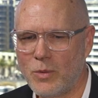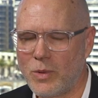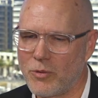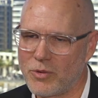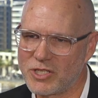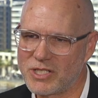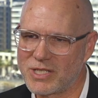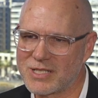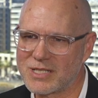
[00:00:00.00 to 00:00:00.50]
year we
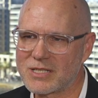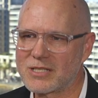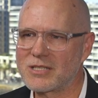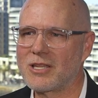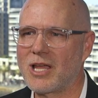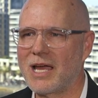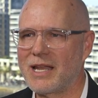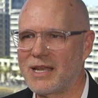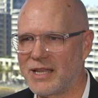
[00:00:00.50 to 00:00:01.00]
were just
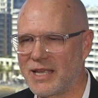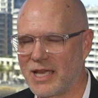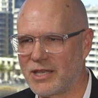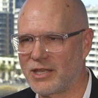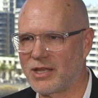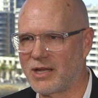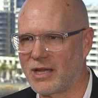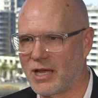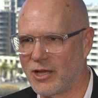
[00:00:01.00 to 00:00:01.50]
slightly
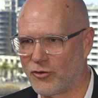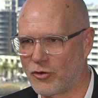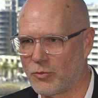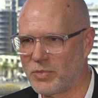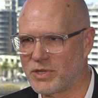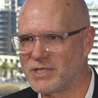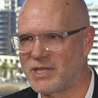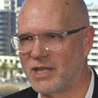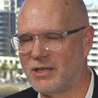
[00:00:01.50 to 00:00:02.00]
under
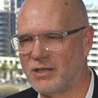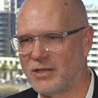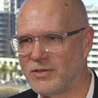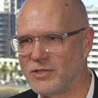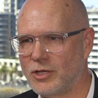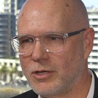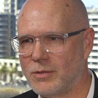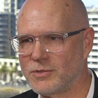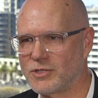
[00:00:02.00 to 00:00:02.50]
100%
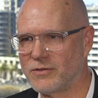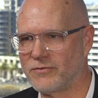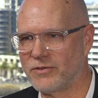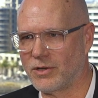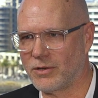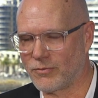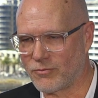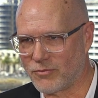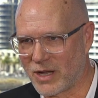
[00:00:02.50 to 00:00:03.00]
in terms of
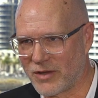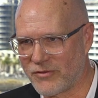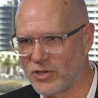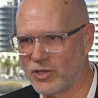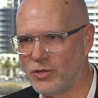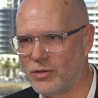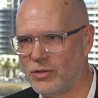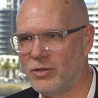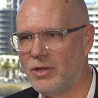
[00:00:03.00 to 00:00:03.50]
a
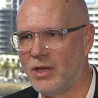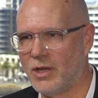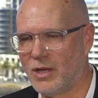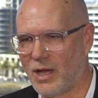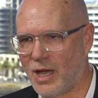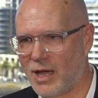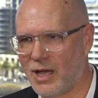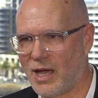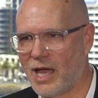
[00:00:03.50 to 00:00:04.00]
revenue
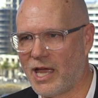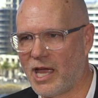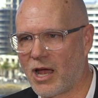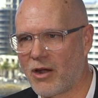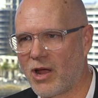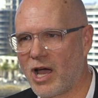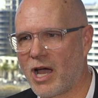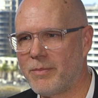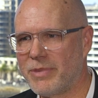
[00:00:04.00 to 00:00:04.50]

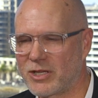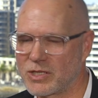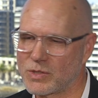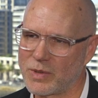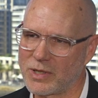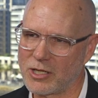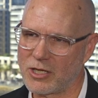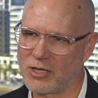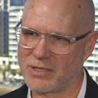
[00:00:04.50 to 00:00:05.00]
ARR
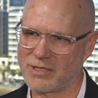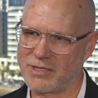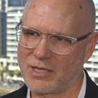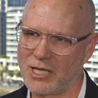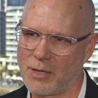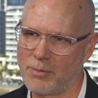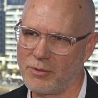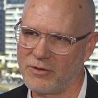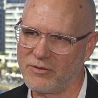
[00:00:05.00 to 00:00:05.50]
because we lost a
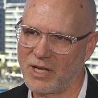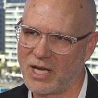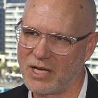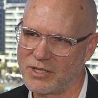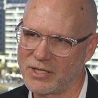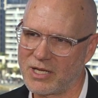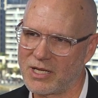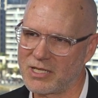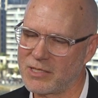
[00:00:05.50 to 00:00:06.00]
couple of
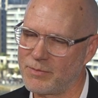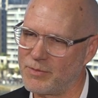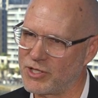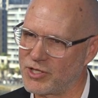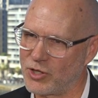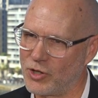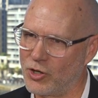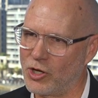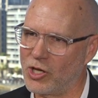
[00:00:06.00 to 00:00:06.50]
larger
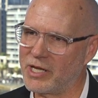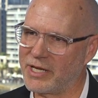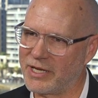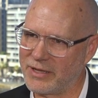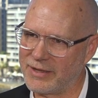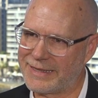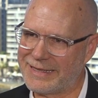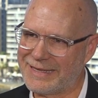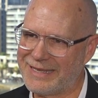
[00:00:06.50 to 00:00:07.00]
customers early
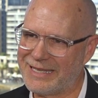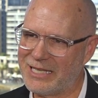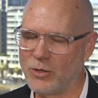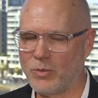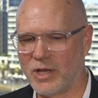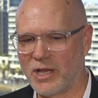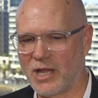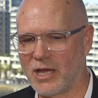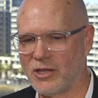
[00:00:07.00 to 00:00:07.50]
in the year
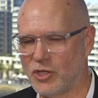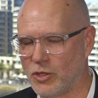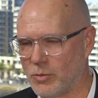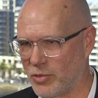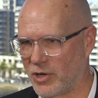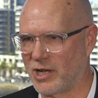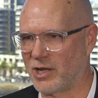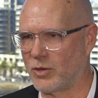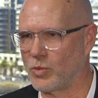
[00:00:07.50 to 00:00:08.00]
when our new
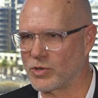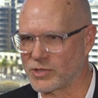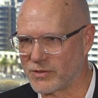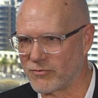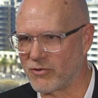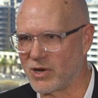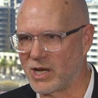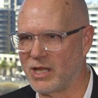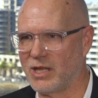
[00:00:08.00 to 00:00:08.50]
product
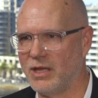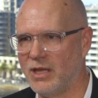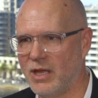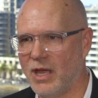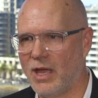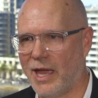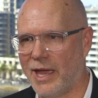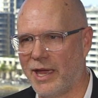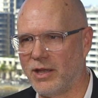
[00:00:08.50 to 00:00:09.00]
wasn't ready
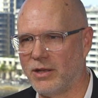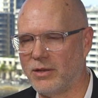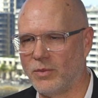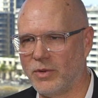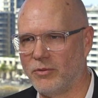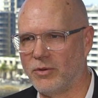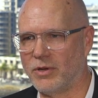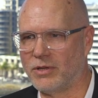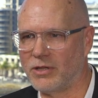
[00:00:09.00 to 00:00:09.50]
and
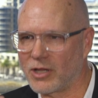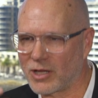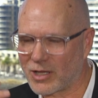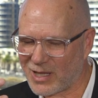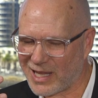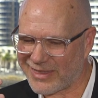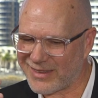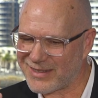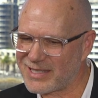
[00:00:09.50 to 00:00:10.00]
we were
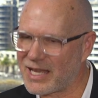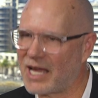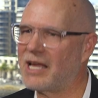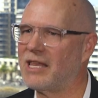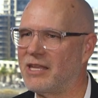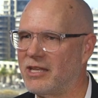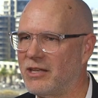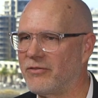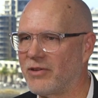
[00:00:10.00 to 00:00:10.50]
at the
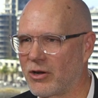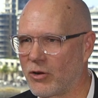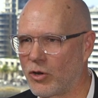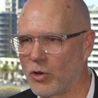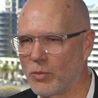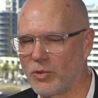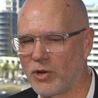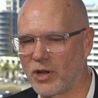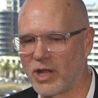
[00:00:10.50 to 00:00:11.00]
tail end of our
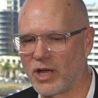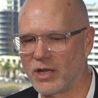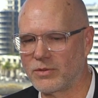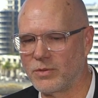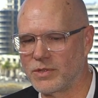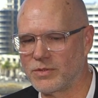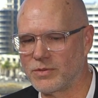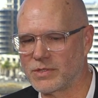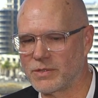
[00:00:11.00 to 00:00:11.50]
old
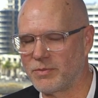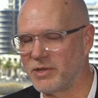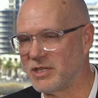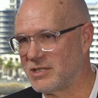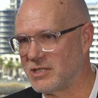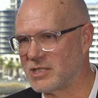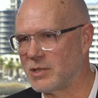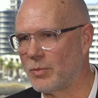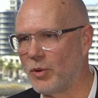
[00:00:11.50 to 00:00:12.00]
product, which was a
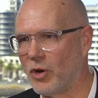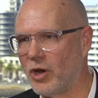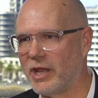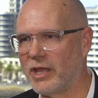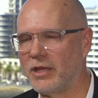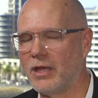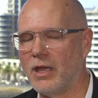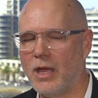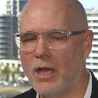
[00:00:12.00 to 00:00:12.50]
bit
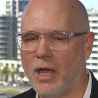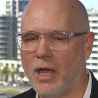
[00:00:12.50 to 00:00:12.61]
disappointing.